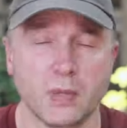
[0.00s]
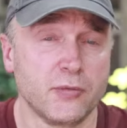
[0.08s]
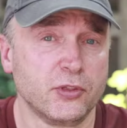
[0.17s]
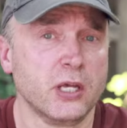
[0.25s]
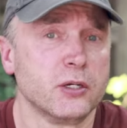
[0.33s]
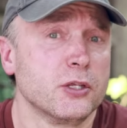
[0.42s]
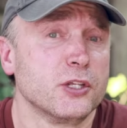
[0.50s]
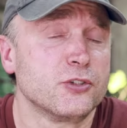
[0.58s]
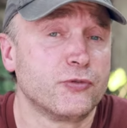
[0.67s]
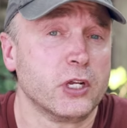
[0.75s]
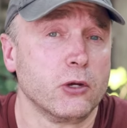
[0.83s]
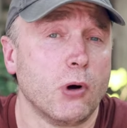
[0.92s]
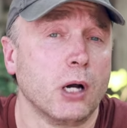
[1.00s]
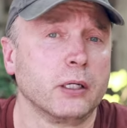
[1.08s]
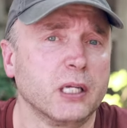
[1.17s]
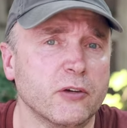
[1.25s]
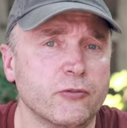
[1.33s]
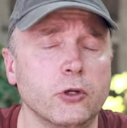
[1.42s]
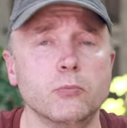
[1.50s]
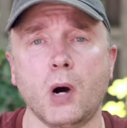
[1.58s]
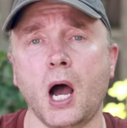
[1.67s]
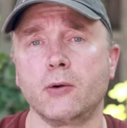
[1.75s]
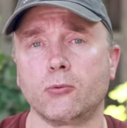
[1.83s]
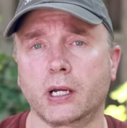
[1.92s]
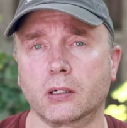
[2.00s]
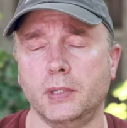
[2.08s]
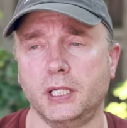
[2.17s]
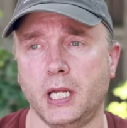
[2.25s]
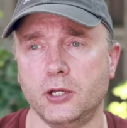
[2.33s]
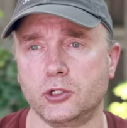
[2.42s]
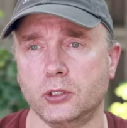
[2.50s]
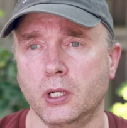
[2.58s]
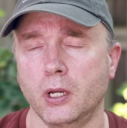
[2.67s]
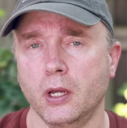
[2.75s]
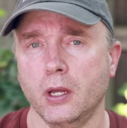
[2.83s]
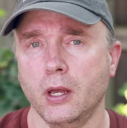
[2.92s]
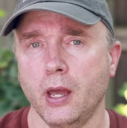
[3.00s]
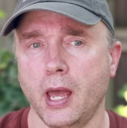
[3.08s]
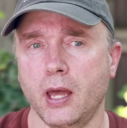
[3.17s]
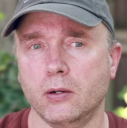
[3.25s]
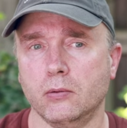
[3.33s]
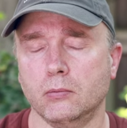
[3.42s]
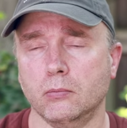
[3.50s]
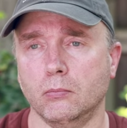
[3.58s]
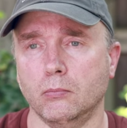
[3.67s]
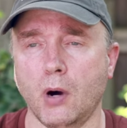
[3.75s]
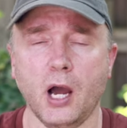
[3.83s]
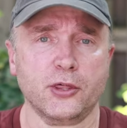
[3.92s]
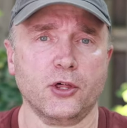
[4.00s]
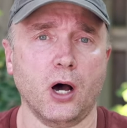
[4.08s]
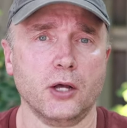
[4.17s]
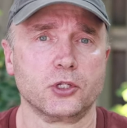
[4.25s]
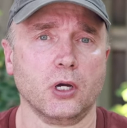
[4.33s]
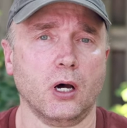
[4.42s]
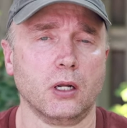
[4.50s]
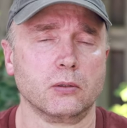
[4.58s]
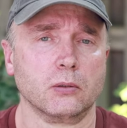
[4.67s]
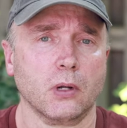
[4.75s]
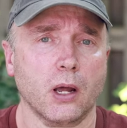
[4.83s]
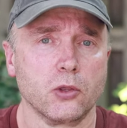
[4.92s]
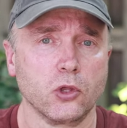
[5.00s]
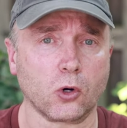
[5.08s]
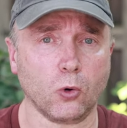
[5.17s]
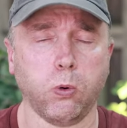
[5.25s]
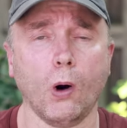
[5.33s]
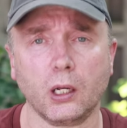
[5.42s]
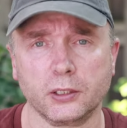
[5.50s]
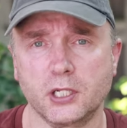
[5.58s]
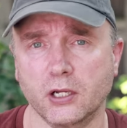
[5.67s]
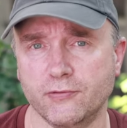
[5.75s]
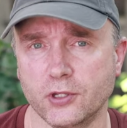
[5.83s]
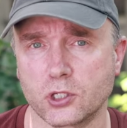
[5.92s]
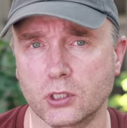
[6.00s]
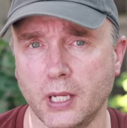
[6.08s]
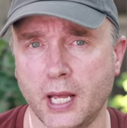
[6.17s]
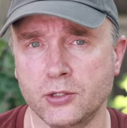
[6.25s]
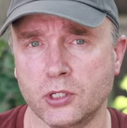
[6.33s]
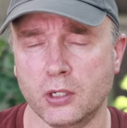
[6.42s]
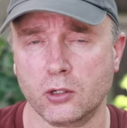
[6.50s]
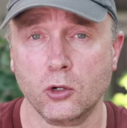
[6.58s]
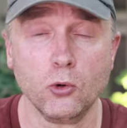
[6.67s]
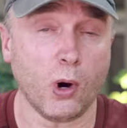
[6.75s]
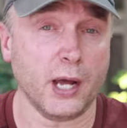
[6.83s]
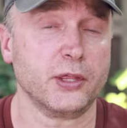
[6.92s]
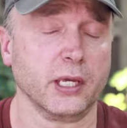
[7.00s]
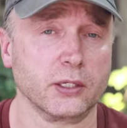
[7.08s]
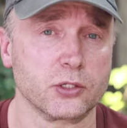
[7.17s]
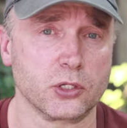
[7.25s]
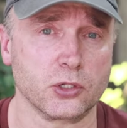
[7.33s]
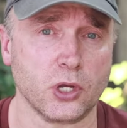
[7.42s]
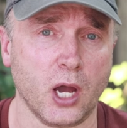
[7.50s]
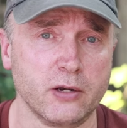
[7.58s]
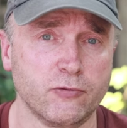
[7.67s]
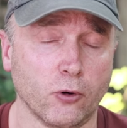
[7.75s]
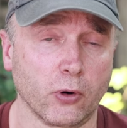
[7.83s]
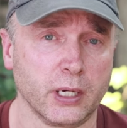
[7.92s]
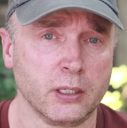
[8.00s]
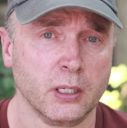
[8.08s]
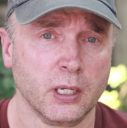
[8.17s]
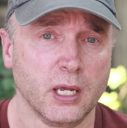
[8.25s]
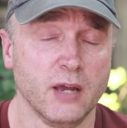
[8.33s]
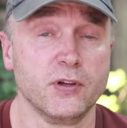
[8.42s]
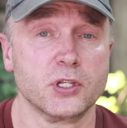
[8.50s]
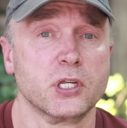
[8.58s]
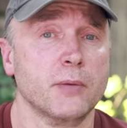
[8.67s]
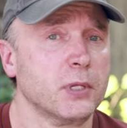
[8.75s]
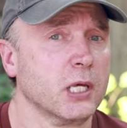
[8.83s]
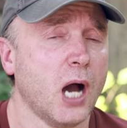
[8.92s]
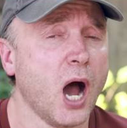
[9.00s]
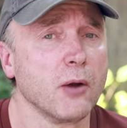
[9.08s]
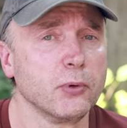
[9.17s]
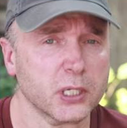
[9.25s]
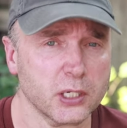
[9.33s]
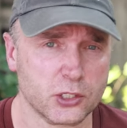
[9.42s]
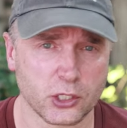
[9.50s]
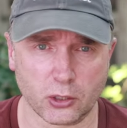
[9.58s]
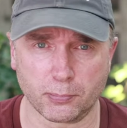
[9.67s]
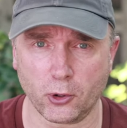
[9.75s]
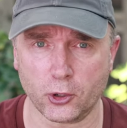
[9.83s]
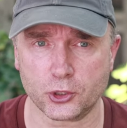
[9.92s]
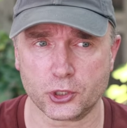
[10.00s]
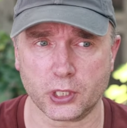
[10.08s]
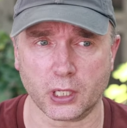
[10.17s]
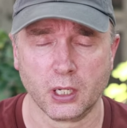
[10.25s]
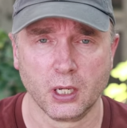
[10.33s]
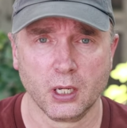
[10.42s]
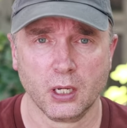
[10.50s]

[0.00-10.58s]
At the end of this video, I'm going to give you my recommendation and my thoughts on the quality of this lens and who I think it's designed for and if it's something I would consider purchasing.